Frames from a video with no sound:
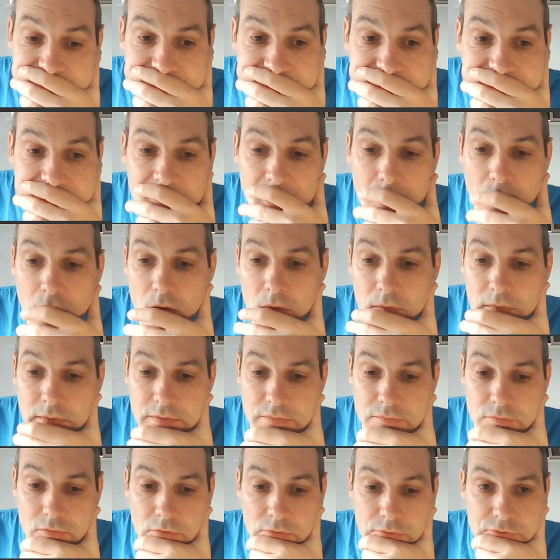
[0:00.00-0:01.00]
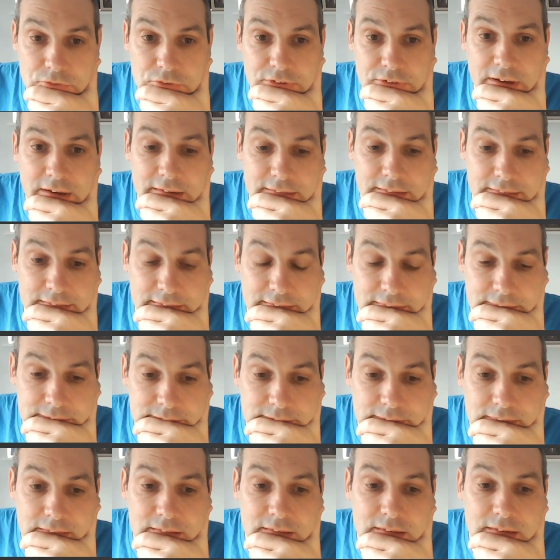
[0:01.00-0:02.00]
Oh, they've got a check now.
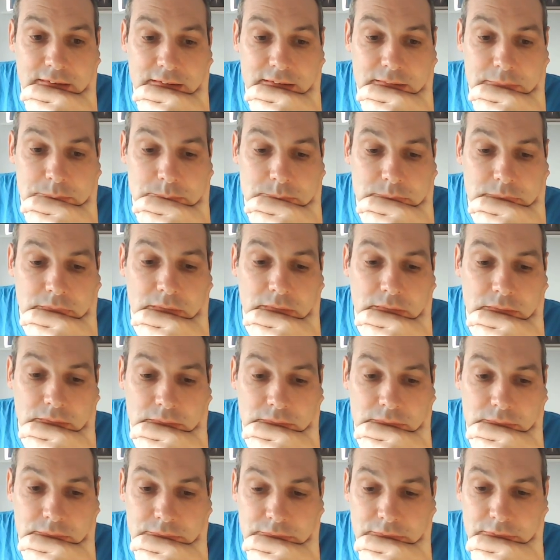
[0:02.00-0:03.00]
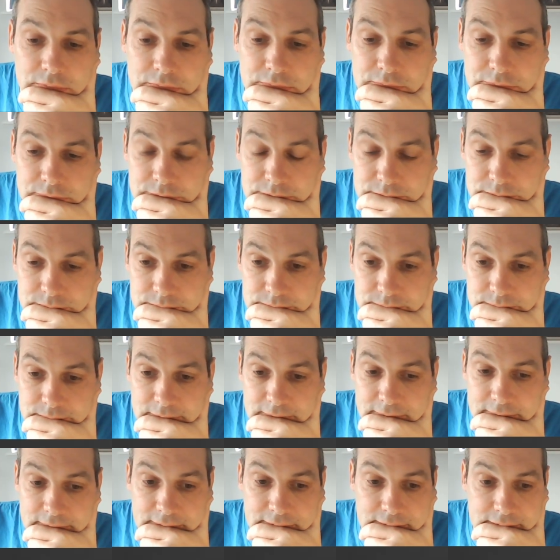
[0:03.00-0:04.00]
I can come. Oh no,
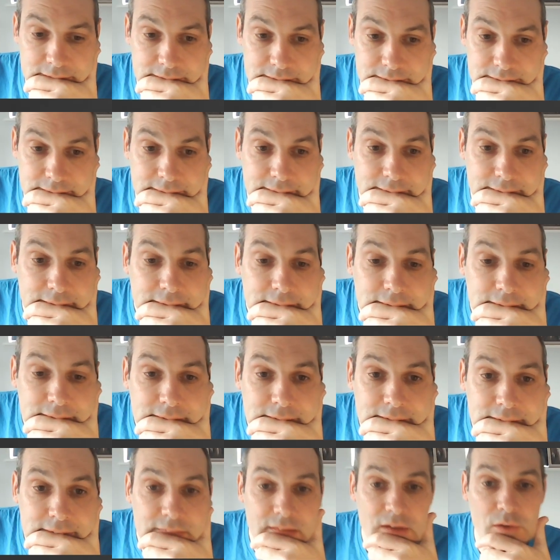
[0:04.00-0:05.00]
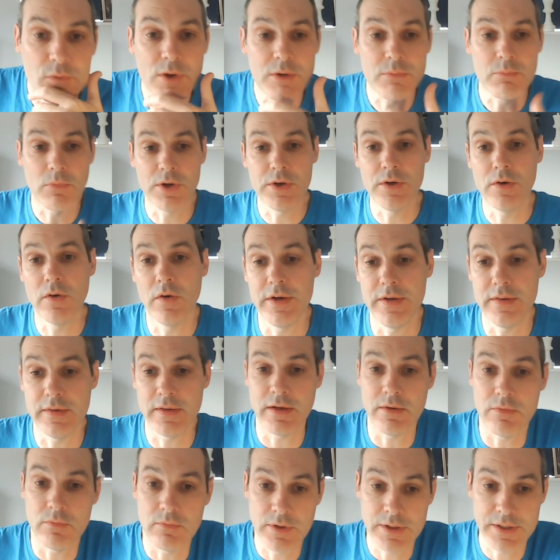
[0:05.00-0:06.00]
yeah. They win my knight
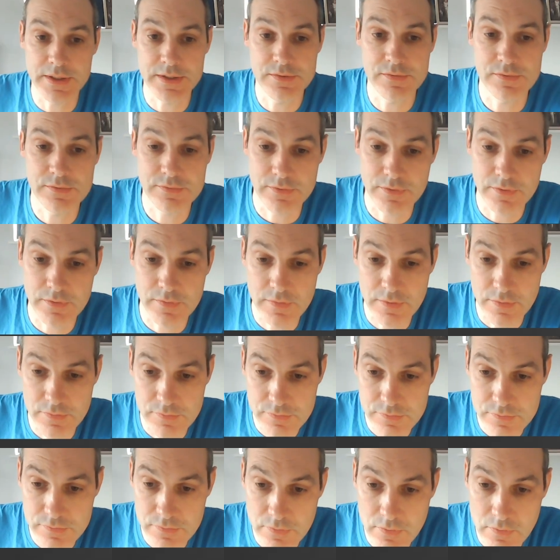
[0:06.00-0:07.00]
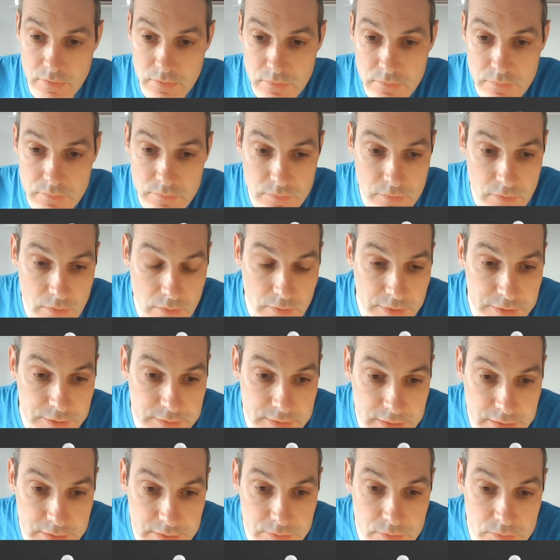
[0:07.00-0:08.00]
that way, so that's not
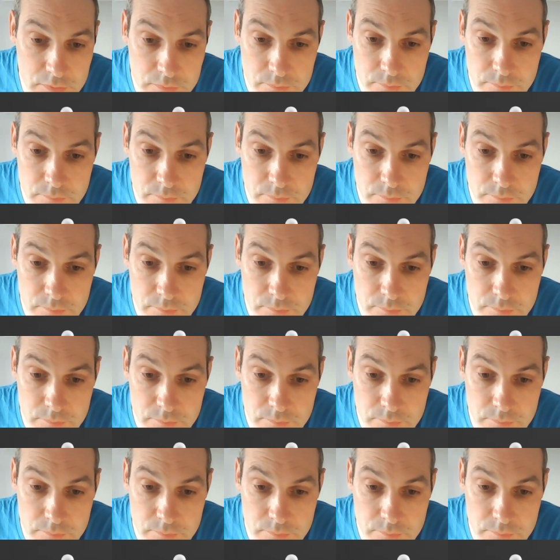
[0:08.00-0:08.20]
ideal.